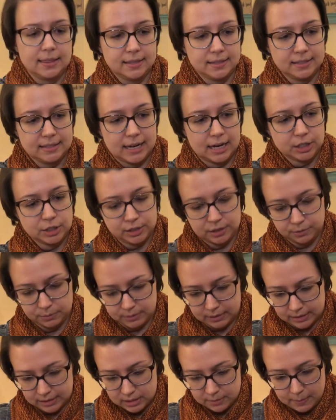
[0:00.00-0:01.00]
This is actually
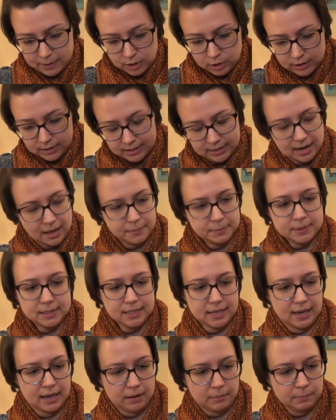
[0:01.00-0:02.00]
really special. It's an
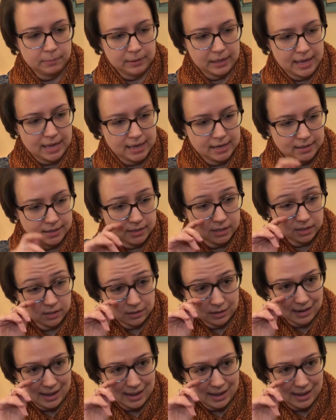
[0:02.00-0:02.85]
MCN blend,